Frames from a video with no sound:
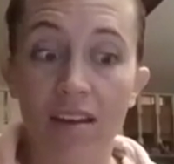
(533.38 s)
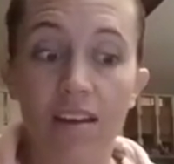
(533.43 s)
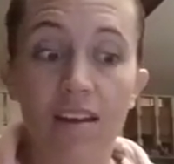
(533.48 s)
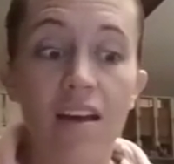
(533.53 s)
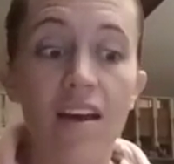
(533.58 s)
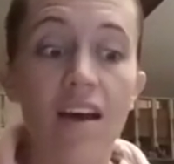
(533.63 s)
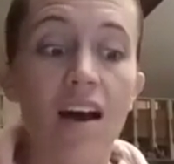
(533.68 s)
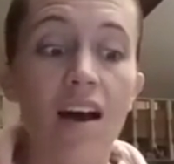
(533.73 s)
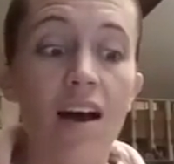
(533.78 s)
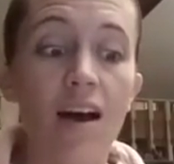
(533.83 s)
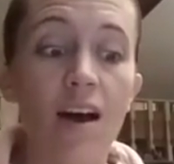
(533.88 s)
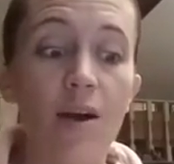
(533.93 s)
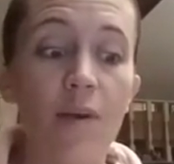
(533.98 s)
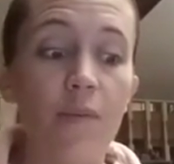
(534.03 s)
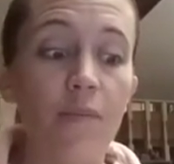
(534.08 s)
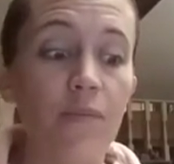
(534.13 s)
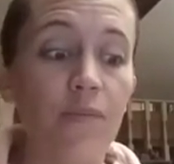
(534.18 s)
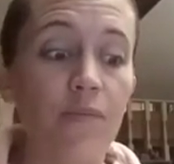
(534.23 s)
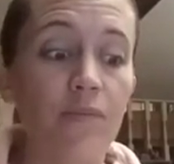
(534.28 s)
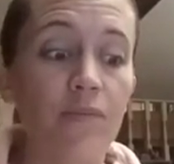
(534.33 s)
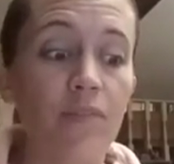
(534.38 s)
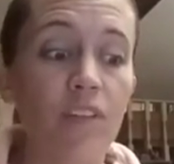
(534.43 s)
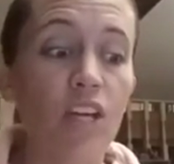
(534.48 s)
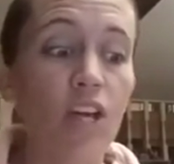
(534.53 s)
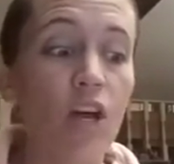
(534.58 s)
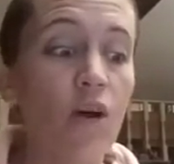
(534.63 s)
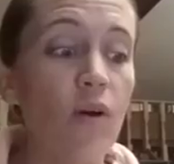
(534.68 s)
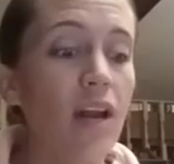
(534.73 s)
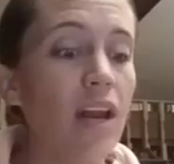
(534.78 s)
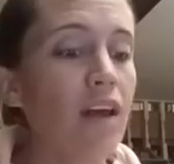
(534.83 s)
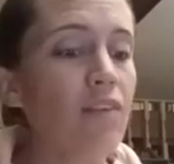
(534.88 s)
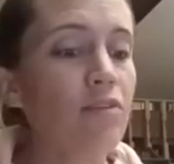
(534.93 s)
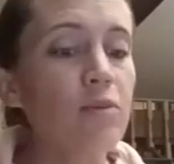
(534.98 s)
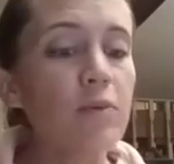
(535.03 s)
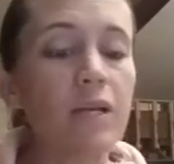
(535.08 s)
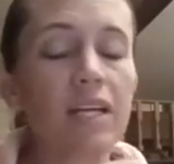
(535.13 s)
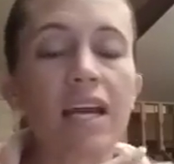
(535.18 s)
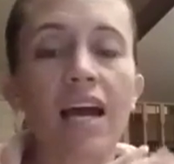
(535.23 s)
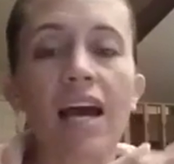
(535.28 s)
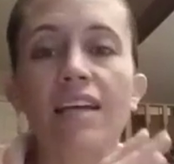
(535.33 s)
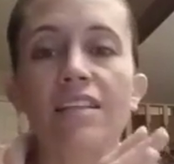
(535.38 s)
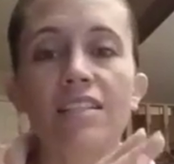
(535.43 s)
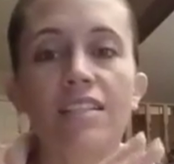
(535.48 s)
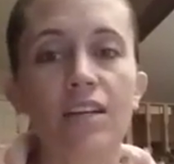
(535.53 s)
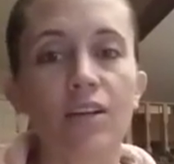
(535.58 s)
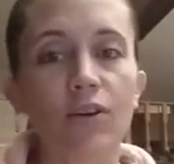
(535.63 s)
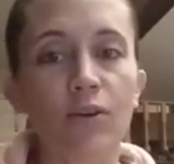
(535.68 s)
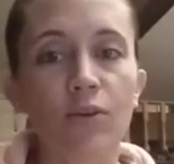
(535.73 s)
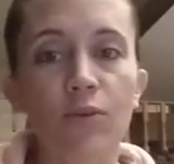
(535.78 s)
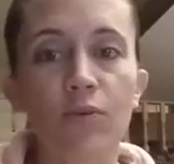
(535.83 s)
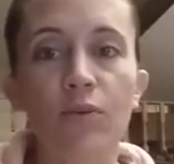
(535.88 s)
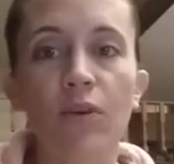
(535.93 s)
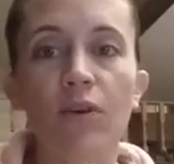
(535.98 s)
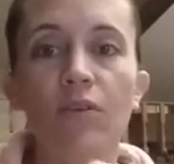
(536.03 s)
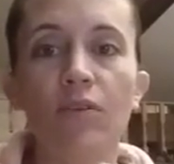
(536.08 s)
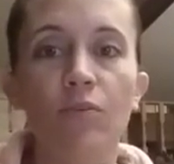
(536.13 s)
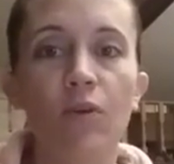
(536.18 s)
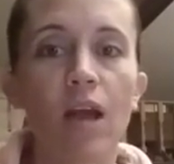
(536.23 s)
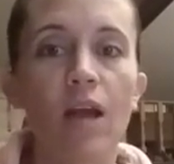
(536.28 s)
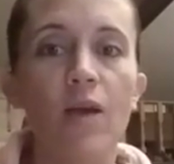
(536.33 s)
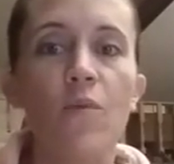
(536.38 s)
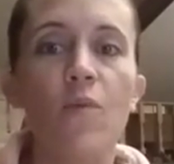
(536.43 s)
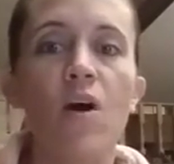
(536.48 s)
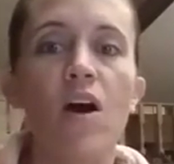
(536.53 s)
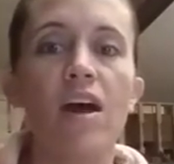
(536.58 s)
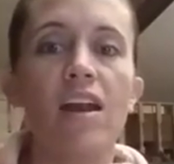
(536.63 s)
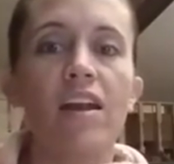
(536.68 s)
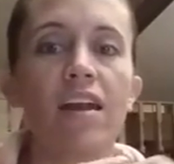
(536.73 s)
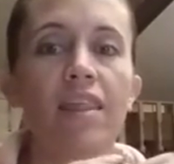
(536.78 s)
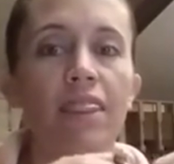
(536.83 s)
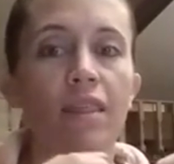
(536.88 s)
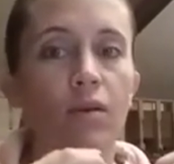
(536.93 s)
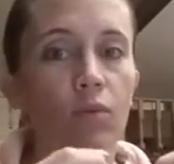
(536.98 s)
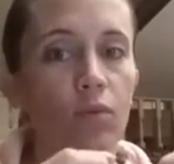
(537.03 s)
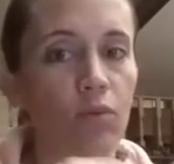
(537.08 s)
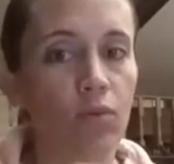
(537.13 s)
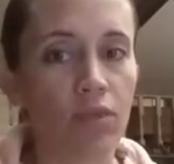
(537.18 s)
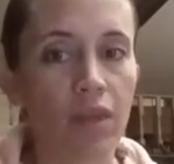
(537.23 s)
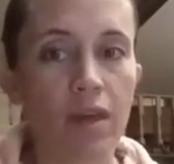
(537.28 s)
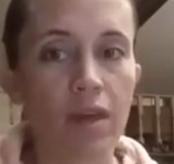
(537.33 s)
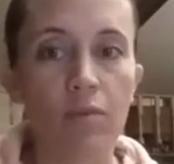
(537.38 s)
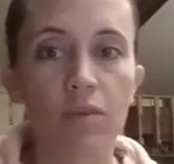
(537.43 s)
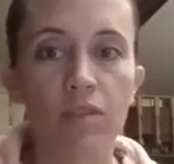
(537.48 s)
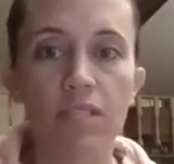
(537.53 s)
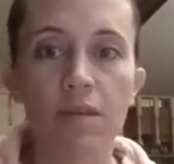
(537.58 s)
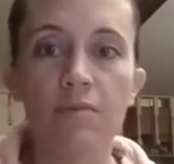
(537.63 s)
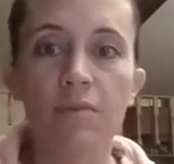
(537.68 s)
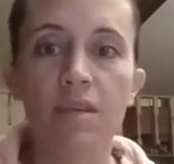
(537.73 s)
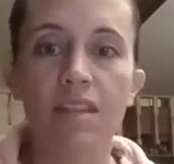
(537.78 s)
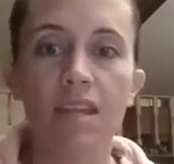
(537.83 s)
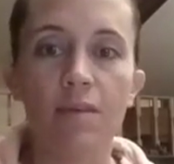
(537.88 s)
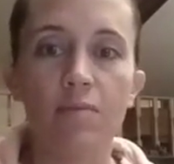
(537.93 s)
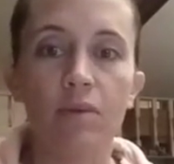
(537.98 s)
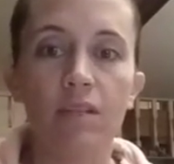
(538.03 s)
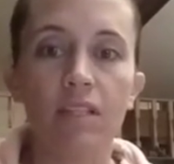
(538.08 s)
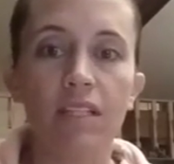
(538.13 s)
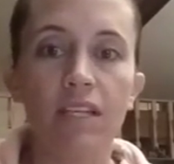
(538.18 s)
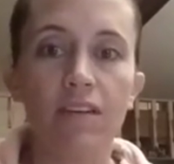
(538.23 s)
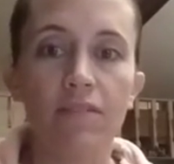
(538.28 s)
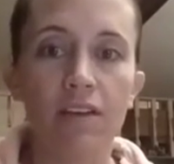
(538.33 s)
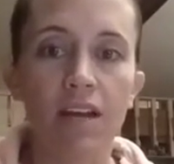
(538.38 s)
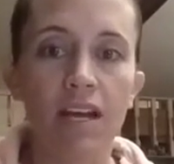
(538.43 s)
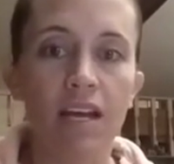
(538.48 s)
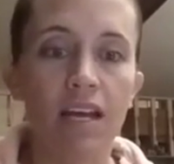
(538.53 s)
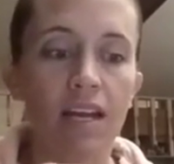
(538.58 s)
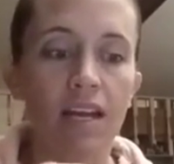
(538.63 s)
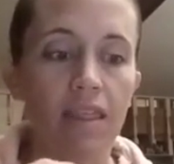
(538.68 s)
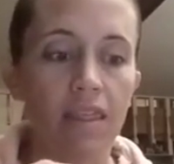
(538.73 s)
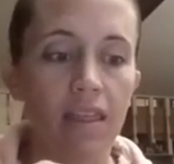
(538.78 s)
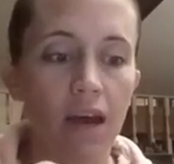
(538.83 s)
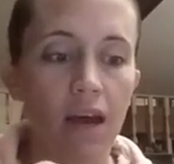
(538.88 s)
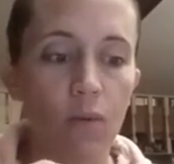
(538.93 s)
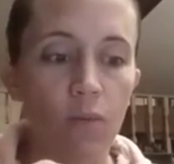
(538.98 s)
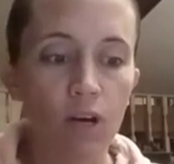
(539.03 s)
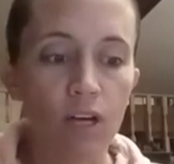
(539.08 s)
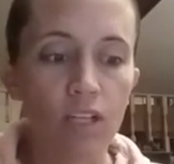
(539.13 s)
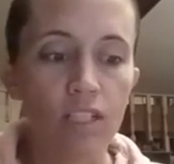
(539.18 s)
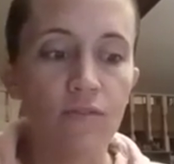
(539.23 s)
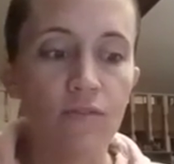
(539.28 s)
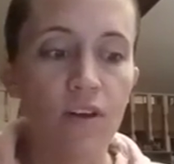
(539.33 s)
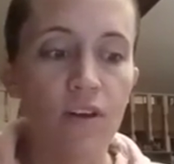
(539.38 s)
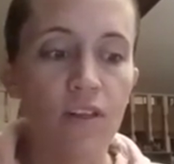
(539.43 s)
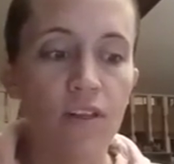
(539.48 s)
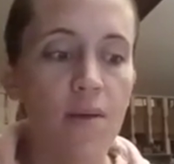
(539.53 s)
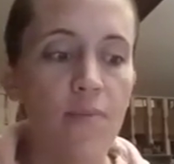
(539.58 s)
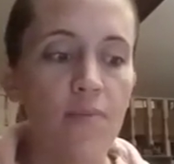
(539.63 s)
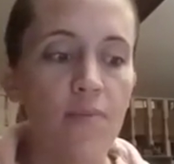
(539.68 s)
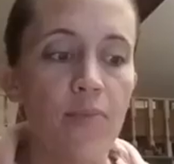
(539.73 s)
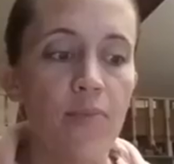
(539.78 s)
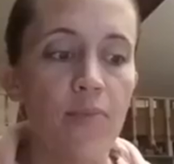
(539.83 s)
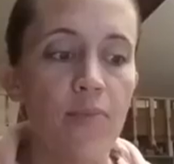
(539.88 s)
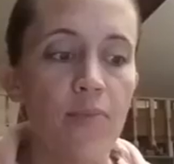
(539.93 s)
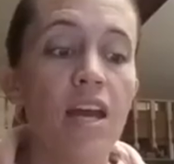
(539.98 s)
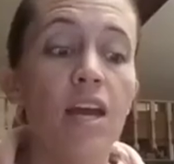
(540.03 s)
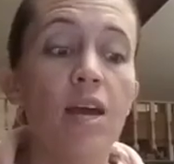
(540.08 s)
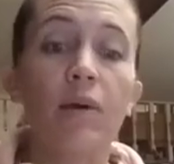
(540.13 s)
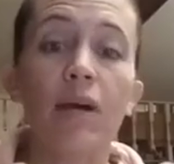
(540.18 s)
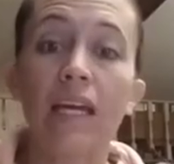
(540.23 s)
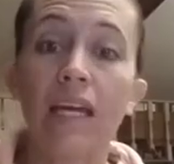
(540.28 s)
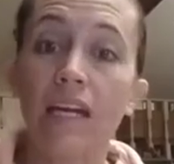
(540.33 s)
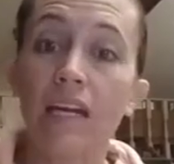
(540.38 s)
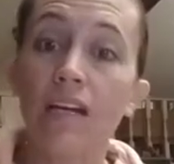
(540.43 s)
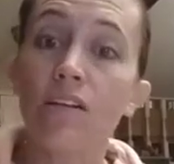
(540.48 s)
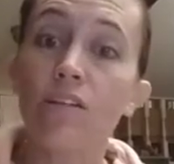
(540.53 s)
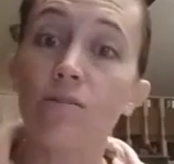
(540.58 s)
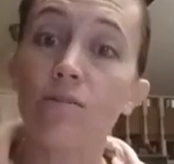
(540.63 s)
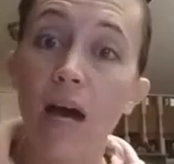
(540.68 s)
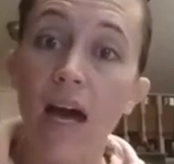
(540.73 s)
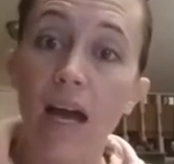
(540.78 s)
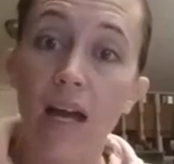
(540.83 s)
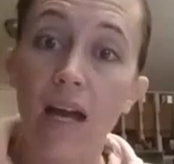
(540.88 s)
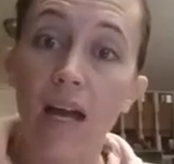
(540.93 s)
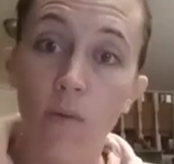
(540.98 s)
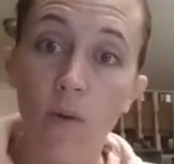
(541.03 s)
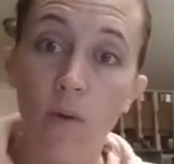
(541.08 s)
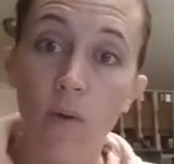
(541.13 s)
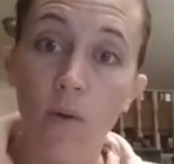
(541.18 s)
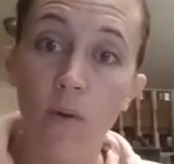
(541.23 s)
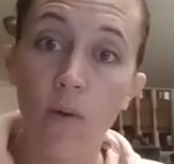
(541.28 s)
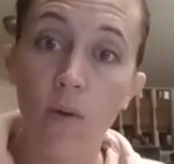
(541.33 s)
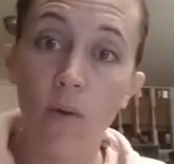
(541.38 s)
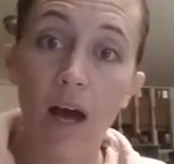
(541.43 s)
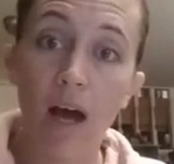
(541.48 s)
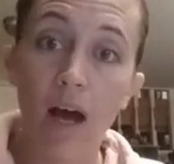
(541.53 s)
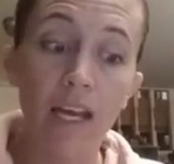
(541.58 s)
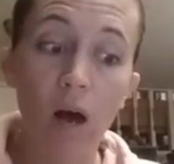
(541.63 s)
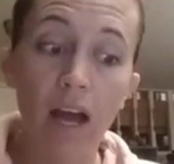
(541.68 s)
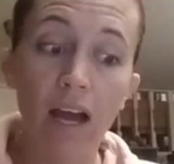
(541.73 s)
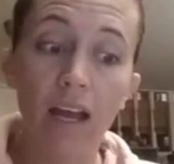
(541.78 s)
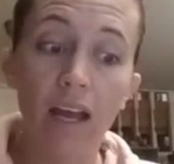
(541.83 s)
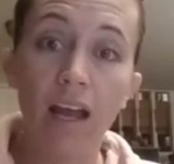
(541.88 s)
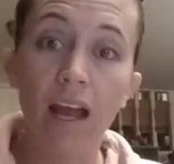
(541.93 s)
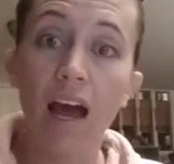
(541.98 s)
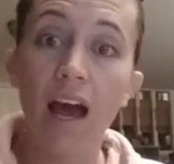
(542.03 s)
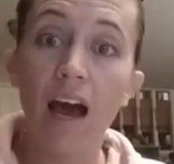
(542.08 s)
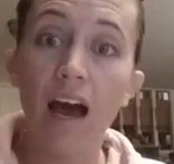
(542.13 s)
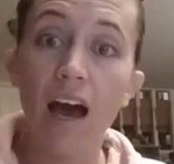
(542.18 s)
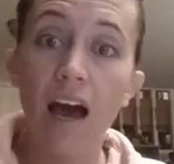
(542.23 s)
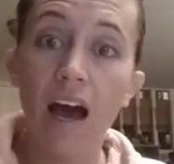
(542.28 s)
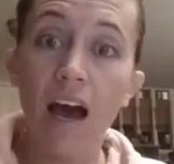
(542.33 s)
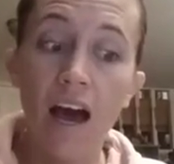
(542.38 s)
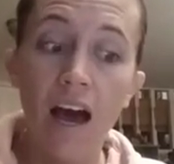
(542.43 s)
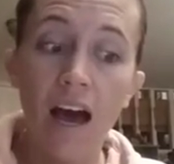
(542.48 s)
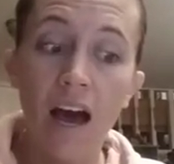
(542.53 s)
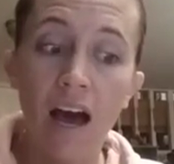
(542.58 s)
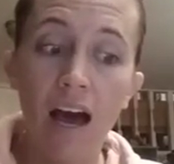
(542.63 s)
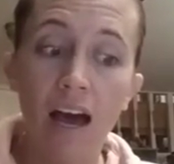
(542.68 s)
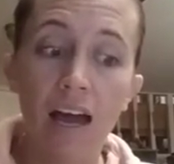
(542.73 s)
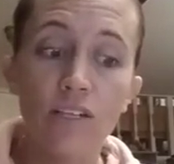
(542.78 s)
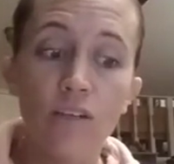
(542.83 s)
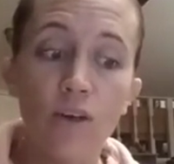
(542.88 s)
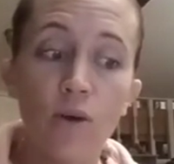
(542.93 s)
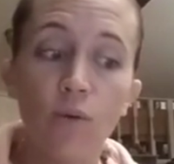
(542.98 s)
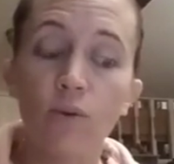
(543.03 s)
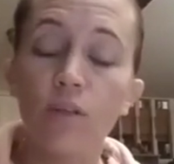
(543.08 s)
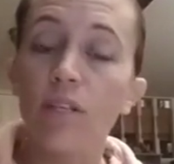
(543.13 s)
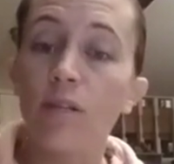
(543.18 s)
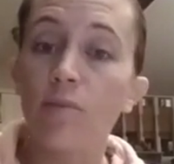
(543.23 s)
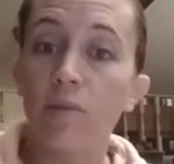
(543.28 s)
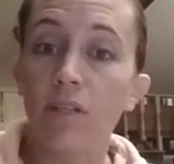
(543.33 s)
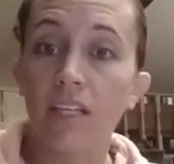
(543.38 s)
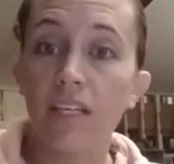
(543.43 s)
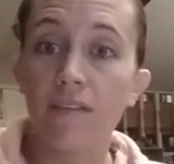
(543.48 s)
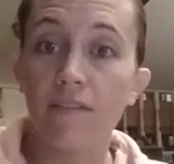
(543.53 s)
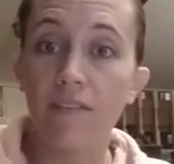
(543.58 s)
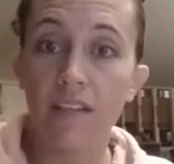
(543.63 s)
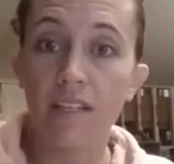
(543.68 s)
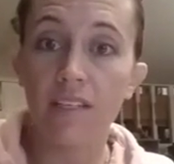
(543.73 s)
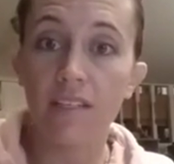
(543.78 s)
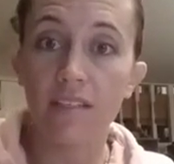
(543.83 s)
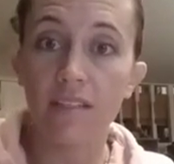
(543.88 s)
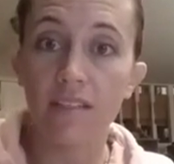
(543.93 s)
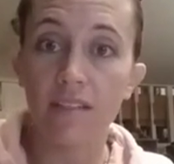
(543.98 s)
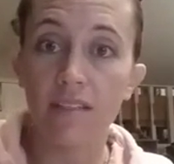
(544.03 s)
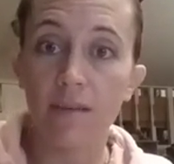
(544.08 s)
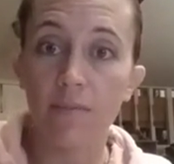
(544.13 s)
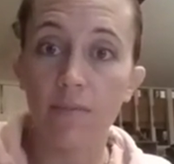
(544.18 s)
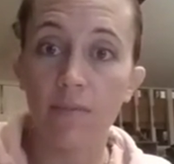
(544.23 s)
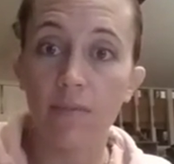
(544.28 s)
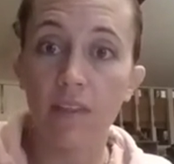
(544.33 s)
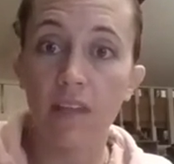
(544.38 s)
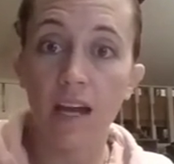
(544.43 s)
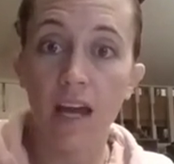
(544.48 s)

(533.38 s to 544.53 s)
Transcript: Um, you know, and everybody has their own right one and the they something they believe in and that works for them. But here's my why. Here's why I totally believe in this system that I